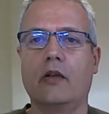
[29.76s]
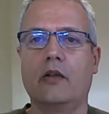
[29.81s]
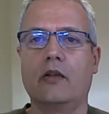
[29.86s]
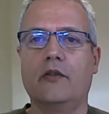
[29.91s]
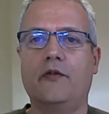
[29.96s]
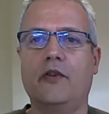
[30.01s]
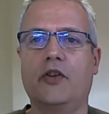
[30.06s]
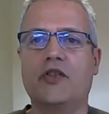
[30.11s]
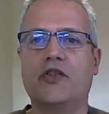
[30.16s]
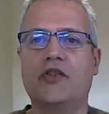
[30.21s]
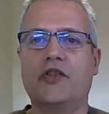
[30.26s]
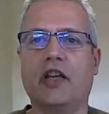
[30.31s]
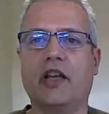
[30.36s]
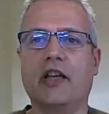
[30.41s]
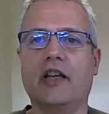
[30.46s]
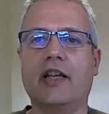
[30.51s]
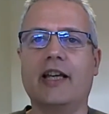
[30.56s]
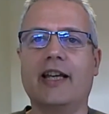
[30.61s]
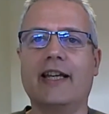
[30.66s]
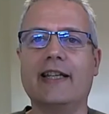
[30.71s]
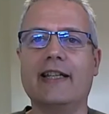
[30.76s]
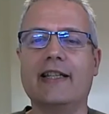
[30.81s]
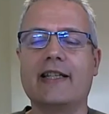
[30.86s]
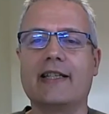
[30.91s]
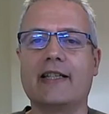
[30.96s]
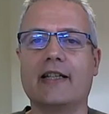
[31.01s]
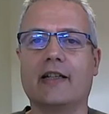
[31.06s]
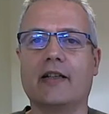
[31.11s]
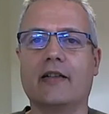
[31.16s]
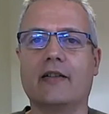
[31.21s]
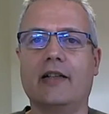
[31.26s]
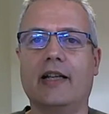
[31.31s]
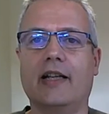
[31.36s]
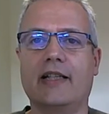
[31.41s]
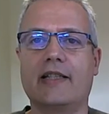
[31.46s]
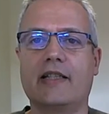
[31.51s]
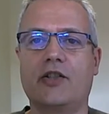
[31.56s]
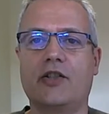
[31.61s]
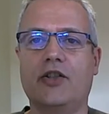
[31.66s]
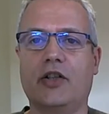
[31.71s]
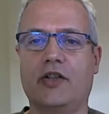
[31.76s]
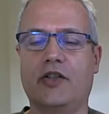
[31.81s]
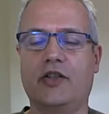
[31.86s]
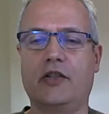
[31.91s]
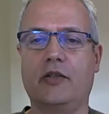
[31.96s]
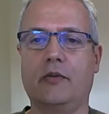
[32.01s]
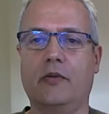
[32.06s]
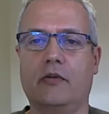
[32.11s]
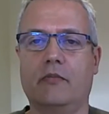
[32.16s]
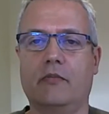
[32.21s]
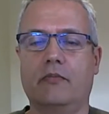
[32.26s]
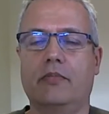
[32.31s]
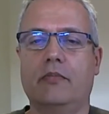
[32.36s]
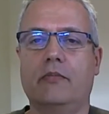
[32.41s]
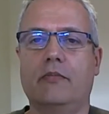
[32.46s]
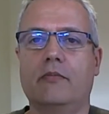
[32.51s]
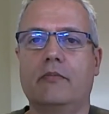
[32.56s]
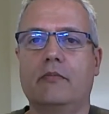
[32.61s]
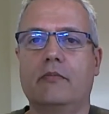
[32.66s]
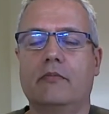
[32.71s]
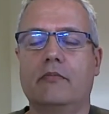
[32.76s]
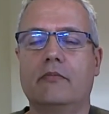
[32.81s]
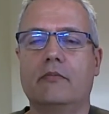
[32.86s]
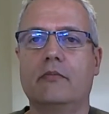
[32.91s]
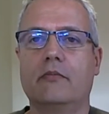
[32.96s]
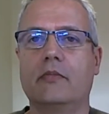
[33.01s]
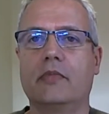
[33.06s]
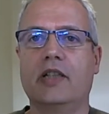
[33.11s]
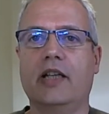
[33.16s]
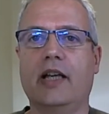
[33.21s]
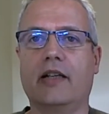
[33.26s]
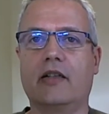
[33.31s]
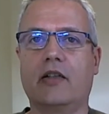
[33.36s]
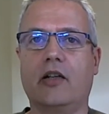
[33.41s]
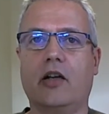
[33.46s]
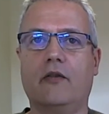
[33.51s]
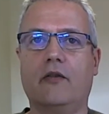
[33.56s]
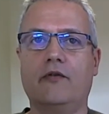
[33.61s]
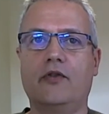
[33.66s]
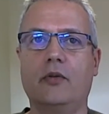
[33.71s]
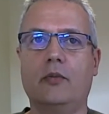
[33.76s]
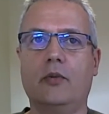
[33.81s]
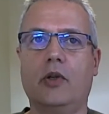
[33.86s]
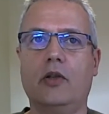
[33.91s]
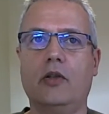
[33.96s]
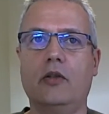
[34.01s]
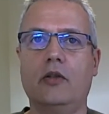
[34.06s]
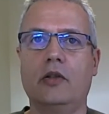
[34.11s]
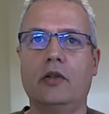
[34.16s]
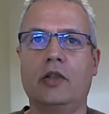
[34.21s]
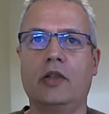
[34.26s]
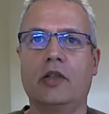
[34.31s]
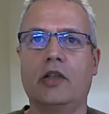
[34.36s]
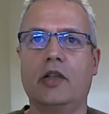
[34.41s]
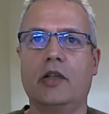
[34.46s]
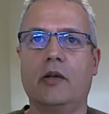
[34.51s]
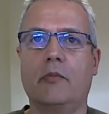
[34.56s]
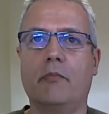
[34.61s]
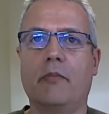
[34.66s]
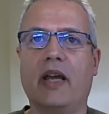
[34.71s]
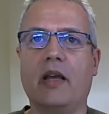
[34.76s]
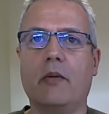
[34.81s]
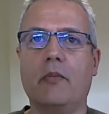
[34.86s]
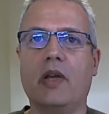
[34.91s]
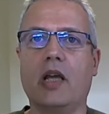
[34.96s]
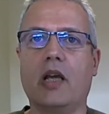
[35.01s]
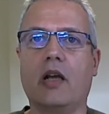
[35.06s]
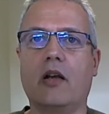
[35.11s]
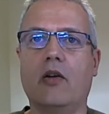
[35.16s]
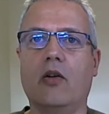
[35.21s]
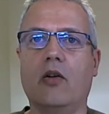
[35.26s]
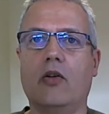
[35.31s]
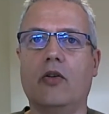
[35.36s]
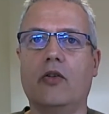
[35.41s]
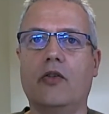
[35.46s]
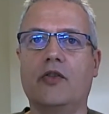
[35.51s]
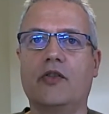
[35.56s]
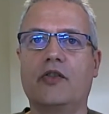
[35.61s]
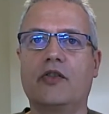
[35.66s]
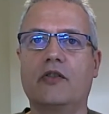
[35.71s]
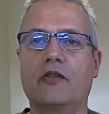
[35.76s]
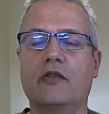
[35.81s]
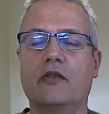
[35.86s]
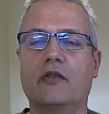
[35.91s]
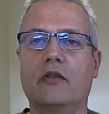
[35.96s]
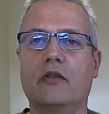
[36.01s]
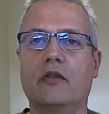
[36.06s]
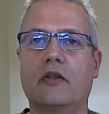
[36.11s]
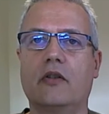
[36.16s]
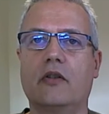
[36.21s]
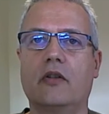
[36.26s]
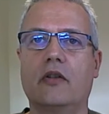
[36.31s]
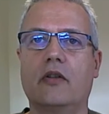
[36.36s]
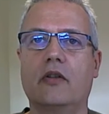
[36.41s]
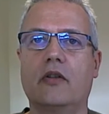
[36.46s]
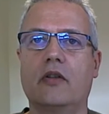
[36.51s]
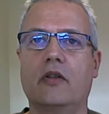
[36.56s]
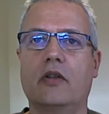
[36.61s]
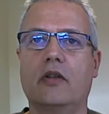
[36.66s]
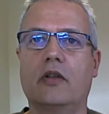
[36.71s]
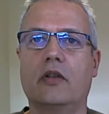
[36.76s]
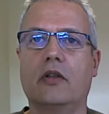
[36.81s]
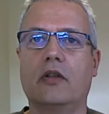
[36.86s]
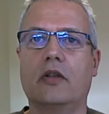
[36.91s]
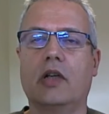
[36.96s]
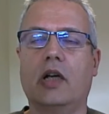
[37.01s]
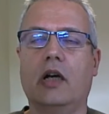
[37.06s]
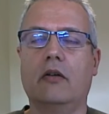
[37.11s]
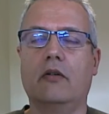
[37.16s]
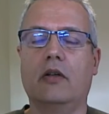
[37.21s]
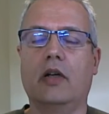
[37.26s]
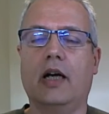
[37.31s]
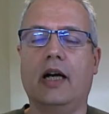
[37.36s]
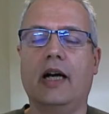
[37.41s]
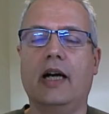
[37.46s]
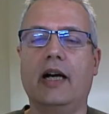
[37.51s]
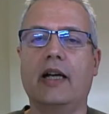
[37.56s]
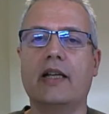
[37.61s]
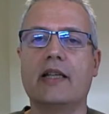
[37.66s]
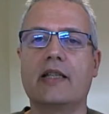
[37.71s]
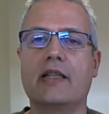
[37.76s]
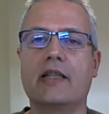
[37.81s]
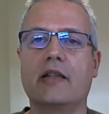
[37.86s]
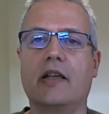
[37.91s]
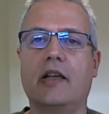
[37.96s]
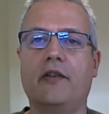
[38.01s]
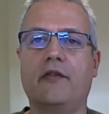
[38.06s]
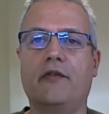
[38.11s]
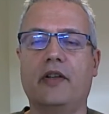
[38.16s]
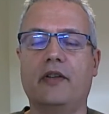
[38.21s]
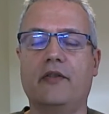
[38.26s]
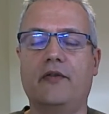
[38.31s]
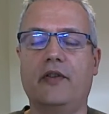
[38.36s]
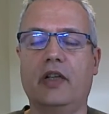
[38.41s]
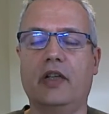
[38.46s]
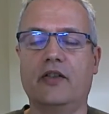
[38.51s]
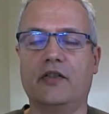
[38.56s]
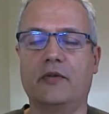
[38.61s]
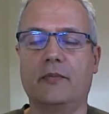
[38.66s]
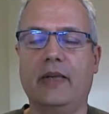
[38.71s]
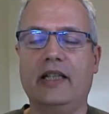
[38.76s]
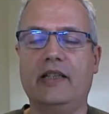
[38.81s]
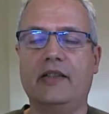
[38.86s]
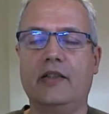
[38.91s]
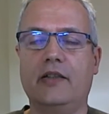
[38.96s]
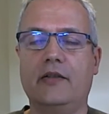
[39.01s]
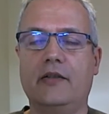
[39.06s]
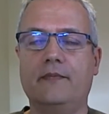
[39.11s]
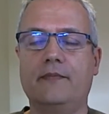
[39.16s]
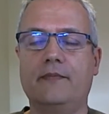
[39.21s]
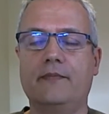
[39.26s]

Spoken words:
first thing is let's just get comfortable, maybe close our eyes if it feels better,